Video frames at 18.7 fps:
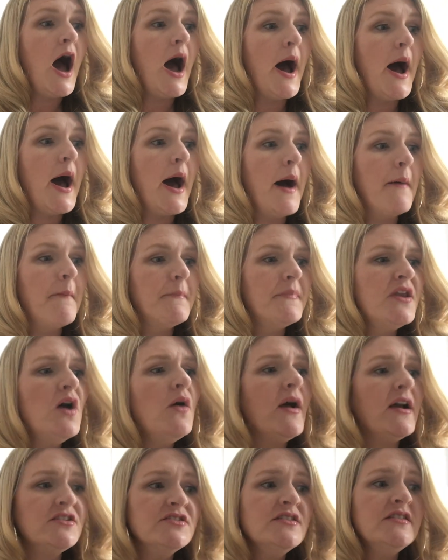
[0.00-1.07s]
Um,
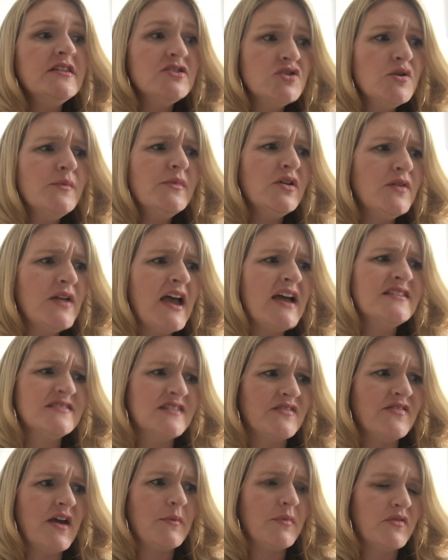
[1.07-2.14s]
no, I think Jo Malone has
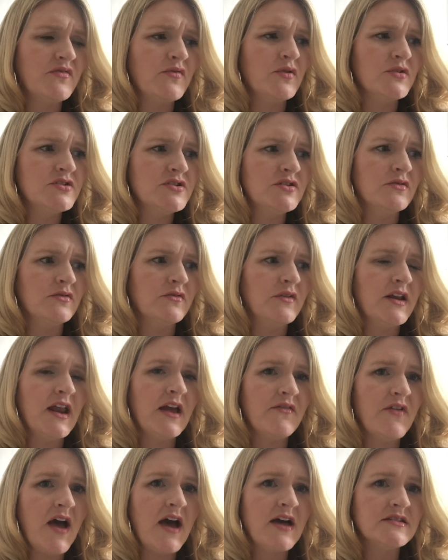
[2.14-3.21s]
done that before too. And
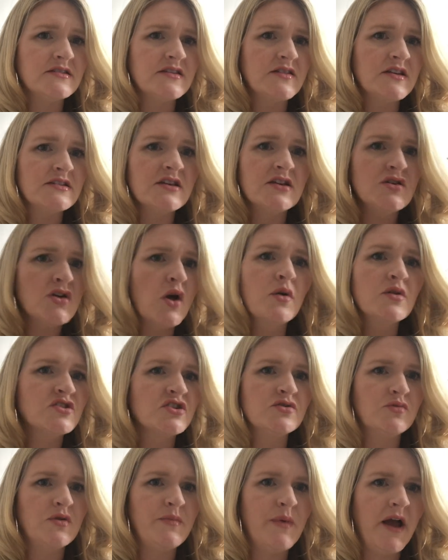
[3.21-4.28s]
I've asked and they said, no, it's
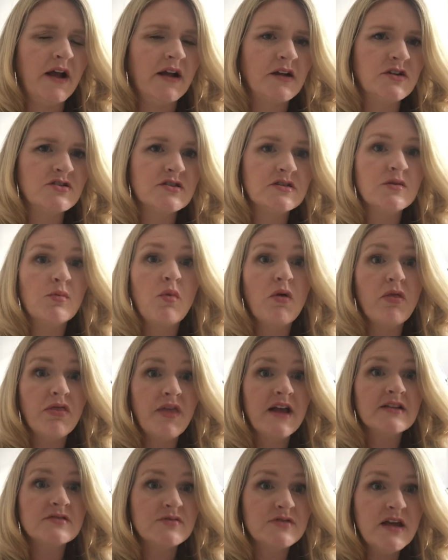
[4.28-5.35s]
just repackaged. I said, well,
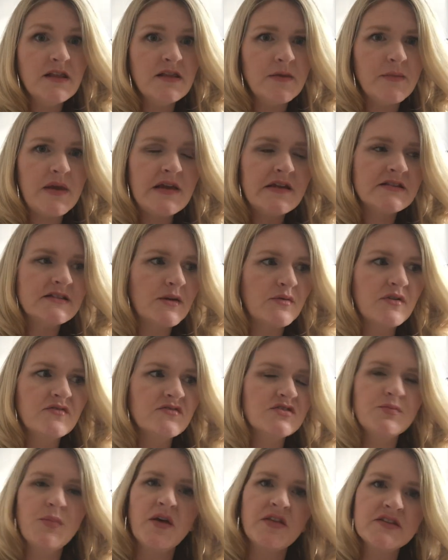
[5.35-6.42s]
thanks for telling me because I would have
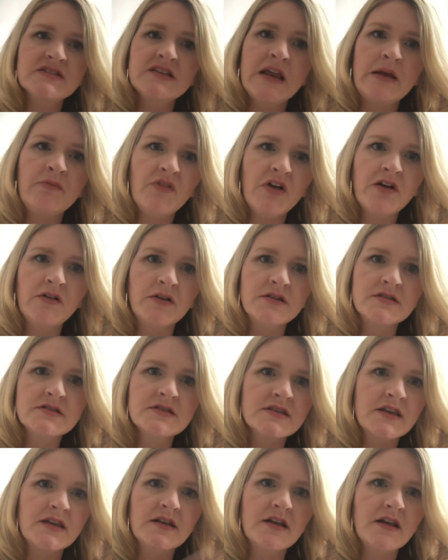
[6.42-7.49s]
just bought the same fragrance
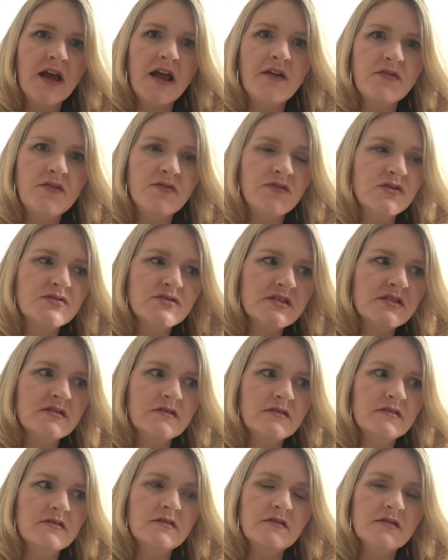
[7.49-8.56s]
that I haven't even used the,
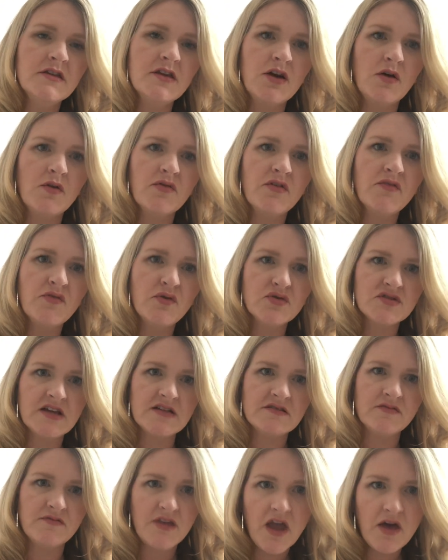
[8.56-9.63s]
you know, the full
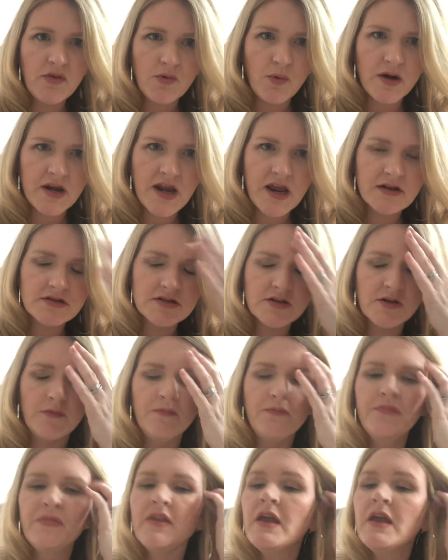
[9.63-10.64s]
size of the other one yet. So